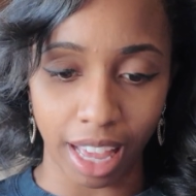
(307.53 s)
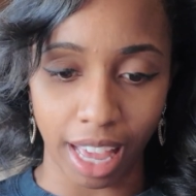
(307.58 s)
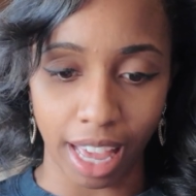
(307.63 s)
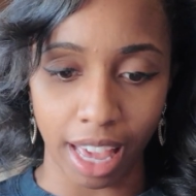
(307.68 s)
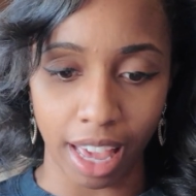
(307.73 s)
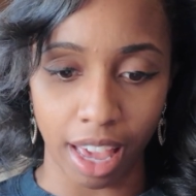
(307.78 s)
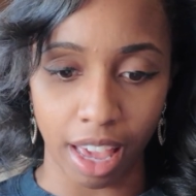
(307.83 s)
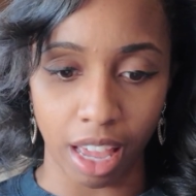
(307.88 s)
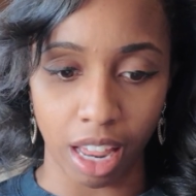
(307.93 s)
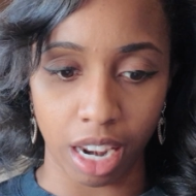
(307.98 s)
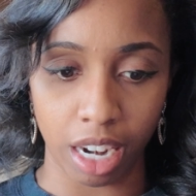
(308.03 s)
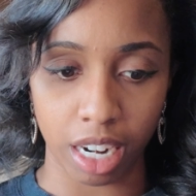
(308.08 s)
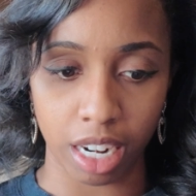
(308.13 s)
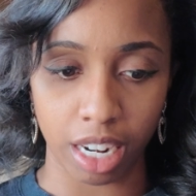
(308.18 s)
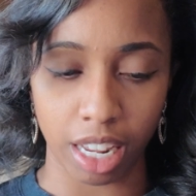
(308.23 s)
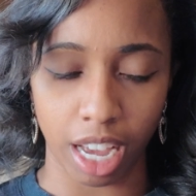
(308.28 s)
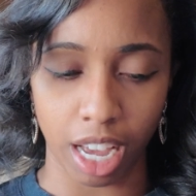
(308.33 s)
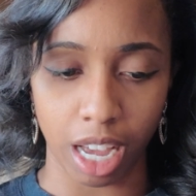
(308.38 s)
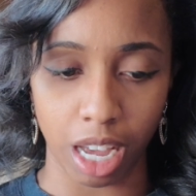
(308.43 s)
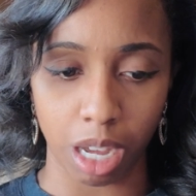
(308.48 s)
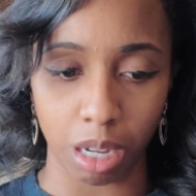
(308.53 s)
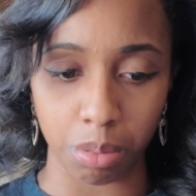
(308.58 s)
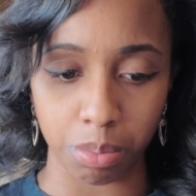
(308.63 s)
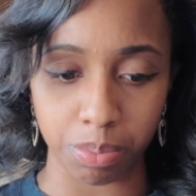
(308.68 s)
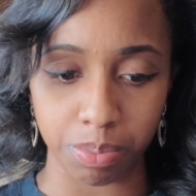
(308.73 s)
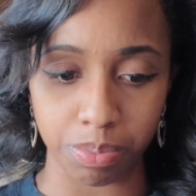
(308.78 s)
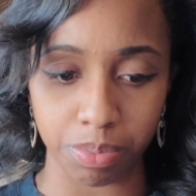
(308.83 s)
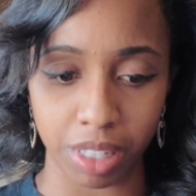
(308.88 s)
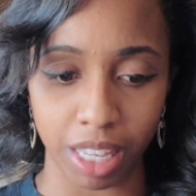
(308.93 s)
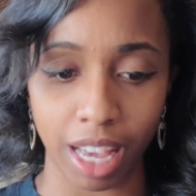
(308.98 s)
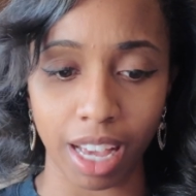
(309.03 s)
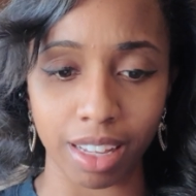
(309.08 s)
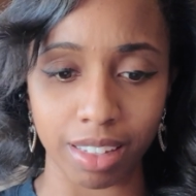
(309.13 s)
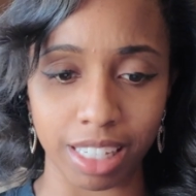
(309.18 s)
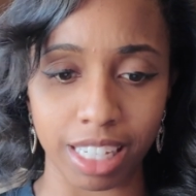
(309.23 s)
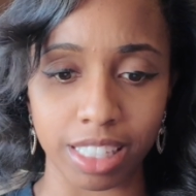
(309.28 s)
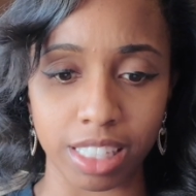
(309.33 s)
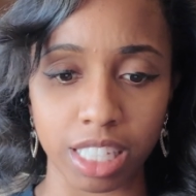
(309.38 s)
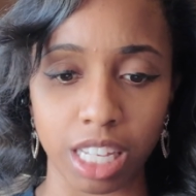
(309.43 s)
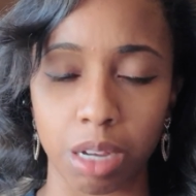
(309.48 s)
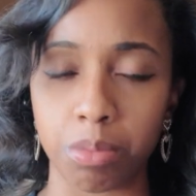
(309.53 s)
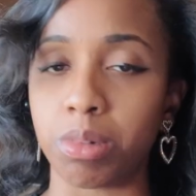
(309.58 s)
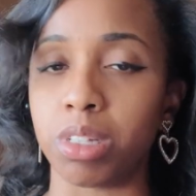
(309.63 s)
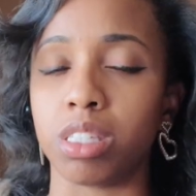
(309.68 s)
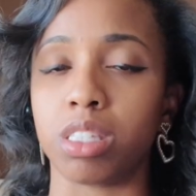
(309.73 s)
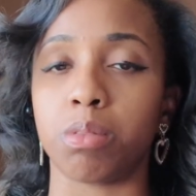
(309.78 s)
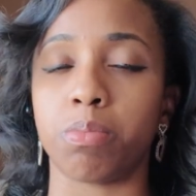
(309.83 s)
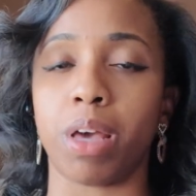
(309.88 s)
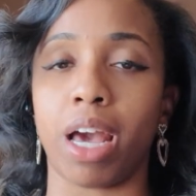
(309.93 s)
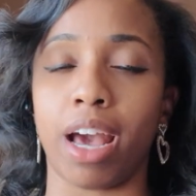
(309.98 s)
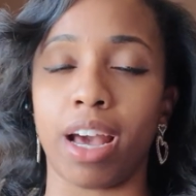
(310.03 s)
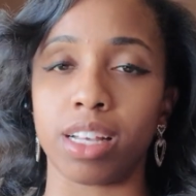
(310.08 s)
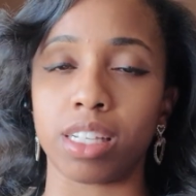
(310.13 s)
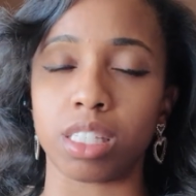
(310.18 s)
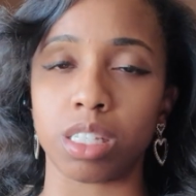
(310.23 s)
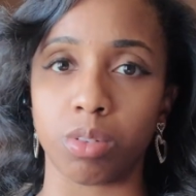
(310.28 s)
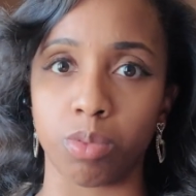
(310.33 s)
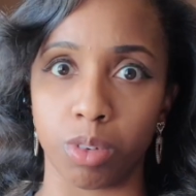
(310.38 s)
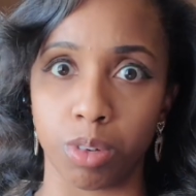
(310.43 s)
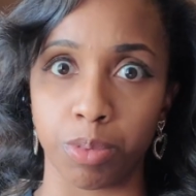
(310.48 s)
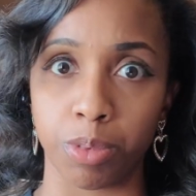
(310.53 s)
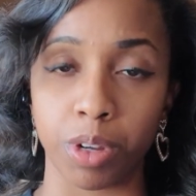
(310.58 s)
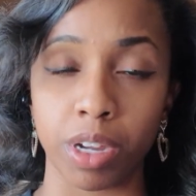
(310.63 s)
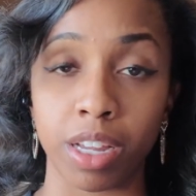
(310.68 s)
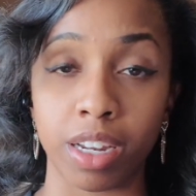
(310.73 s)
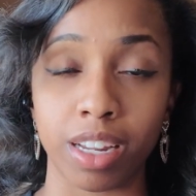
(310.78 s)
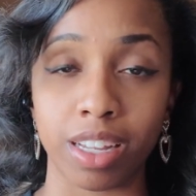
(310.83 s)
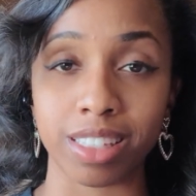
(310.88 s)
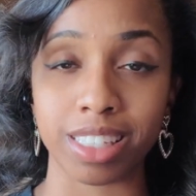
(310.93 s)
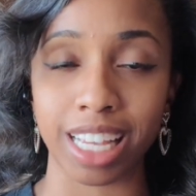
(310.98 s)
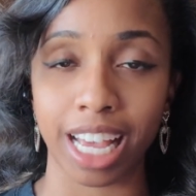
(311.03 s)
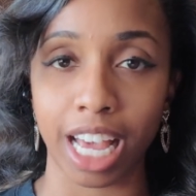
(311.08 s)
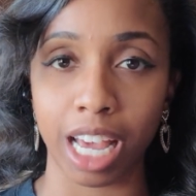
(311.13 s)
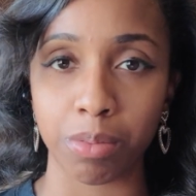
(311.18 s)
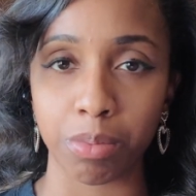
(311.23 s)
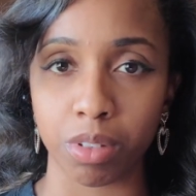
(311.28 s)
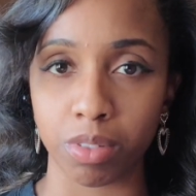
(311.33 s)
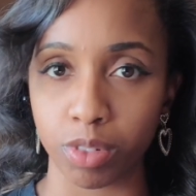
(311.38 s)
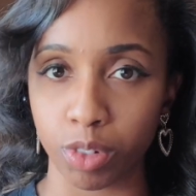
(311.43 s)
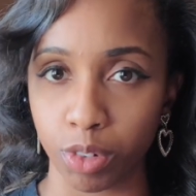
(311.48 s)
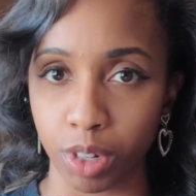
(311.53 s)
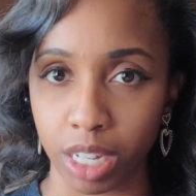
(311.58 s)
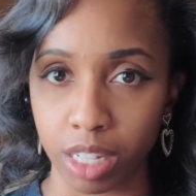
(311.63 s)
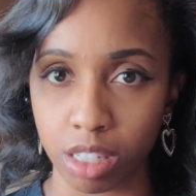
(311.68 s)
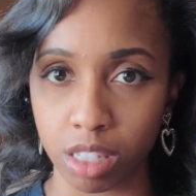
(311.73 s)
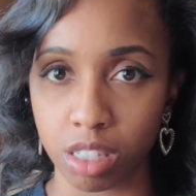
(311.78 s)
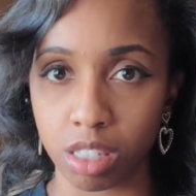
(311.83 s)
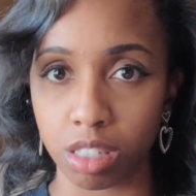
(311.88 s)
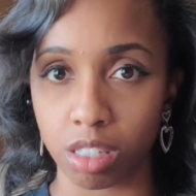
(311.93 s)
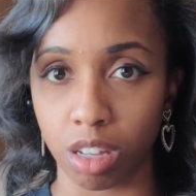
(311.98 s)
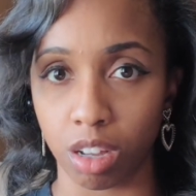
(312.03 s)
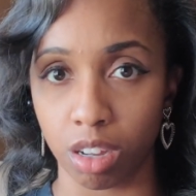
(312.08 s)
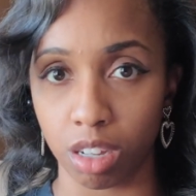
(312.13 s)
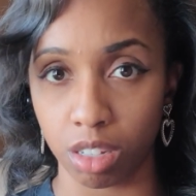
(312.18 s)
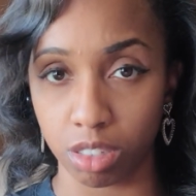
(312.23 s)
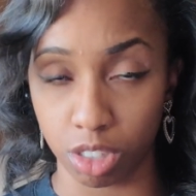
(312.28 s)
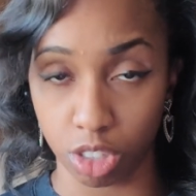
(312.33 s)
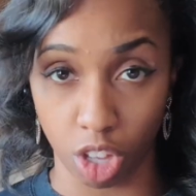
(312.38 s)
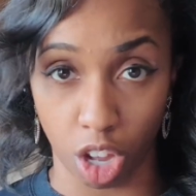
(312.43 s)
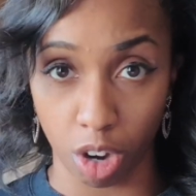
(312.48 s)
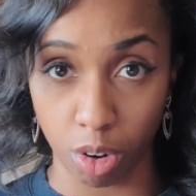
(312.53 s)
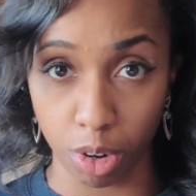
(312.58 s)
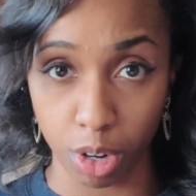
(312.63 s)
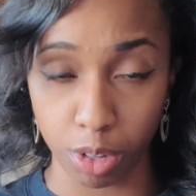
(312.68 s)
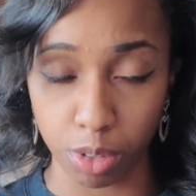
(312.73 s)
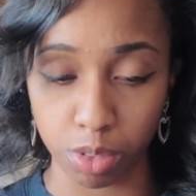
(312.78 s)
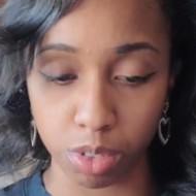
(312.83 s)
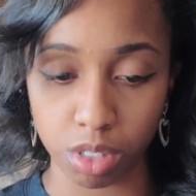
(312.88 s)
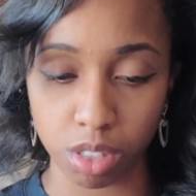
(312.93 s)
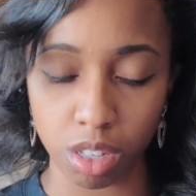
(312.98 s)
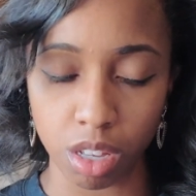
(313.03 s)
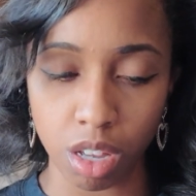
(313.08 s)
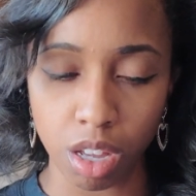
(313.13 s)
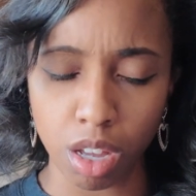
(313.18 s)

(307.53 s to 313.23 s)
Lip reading: and yeah, it's coming to pass, and we're in a time of great sorrows.